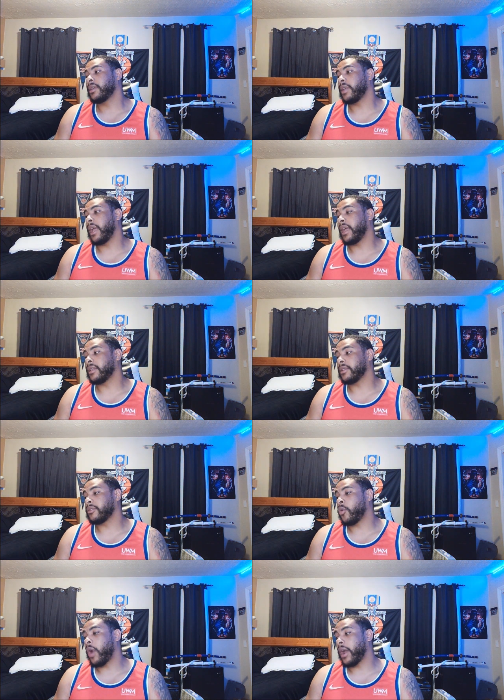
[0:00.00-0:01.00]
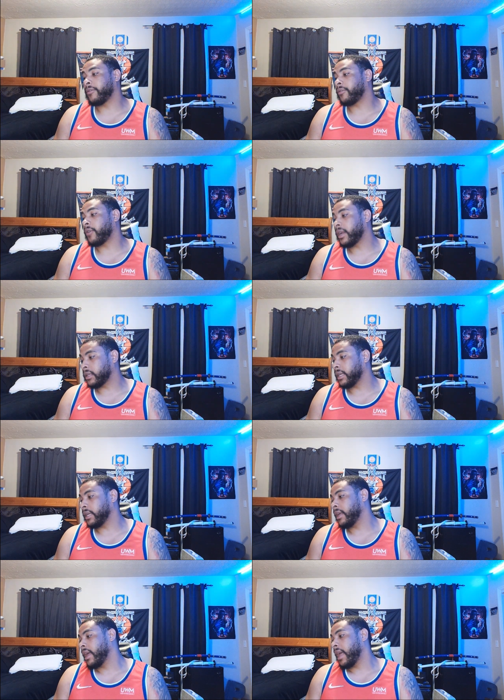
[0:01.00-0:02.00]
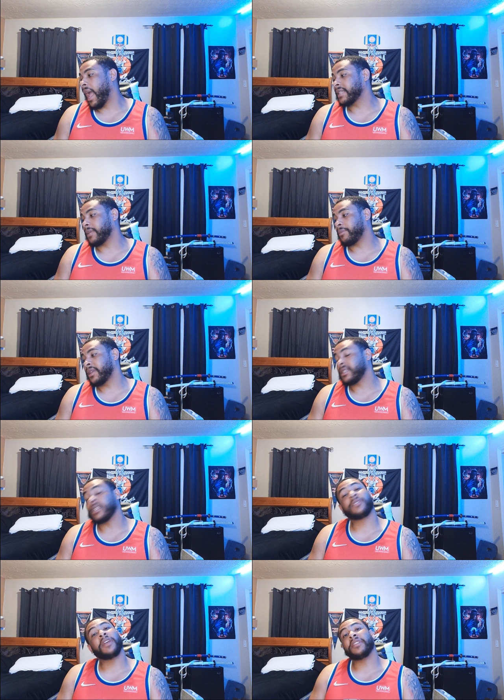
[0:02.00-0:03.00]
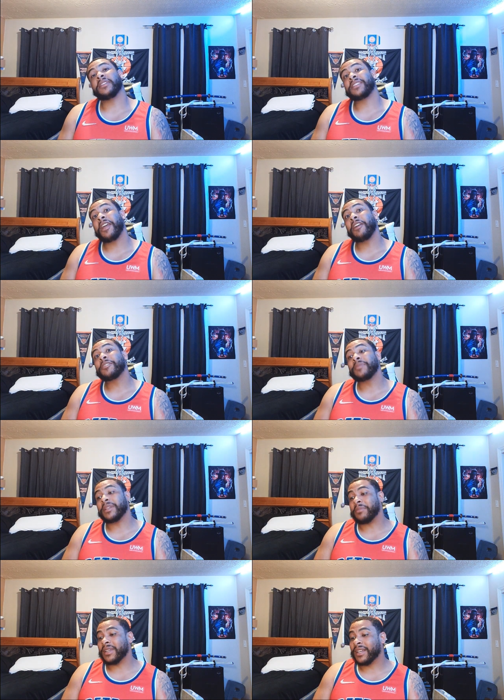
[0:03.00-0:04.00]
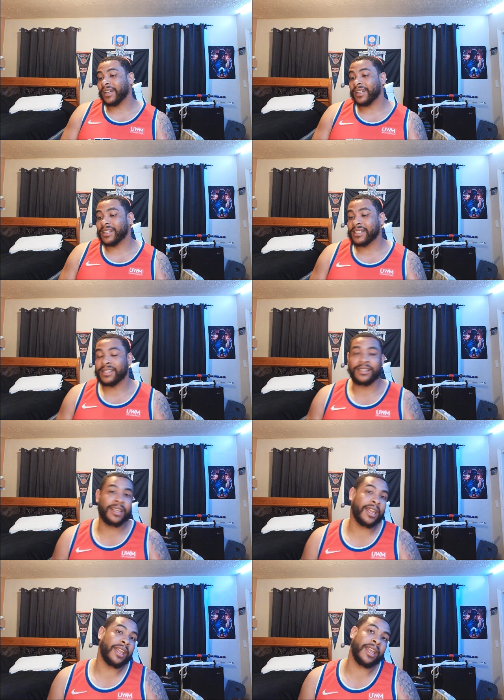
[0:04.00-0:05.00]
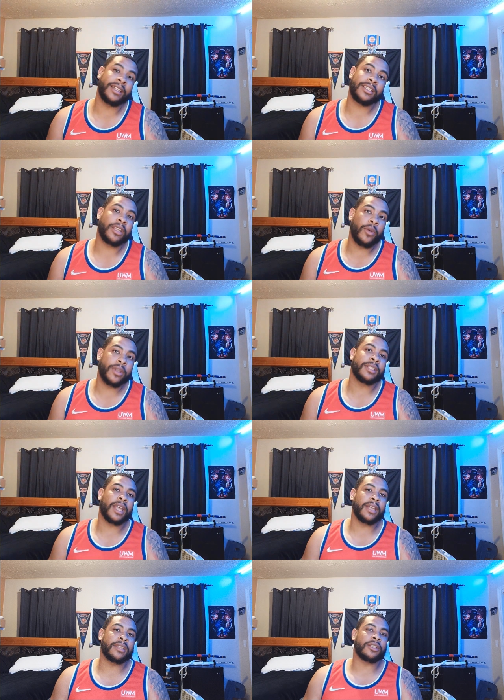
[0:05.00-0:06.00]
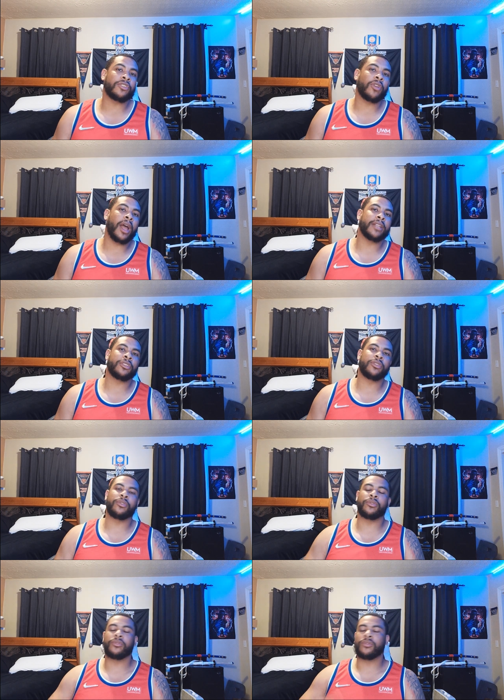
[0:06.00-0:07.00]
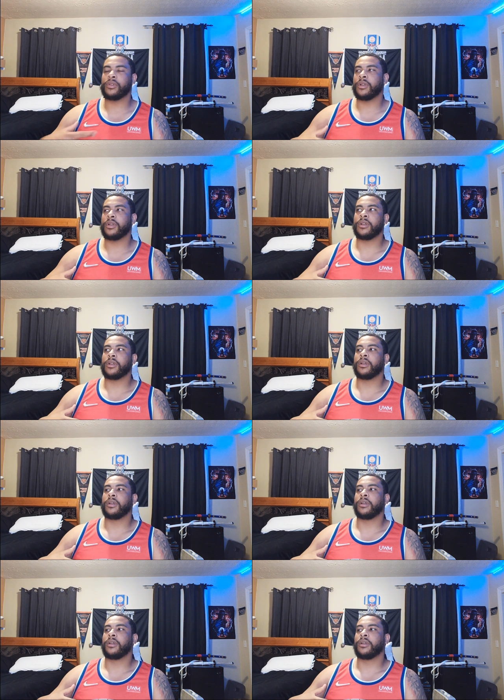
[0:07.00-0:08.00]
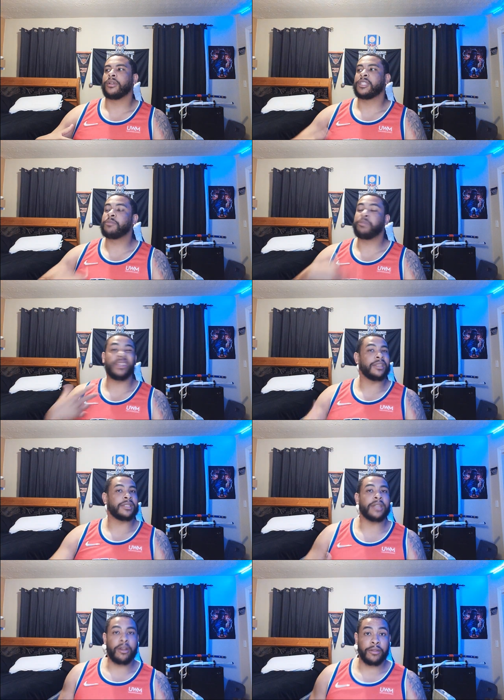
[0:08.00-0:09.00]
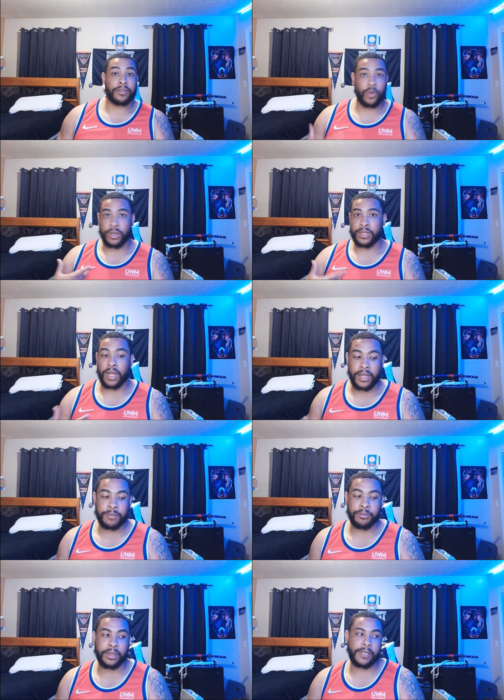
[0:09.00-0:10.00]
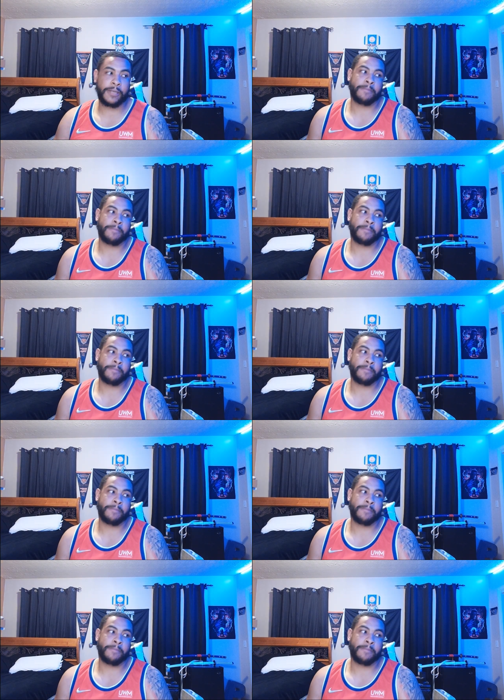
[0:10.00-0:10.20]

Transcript: And quite frankly, as a Pistons fan, this scares me because it's so insane to try to spin this narrative towards us, but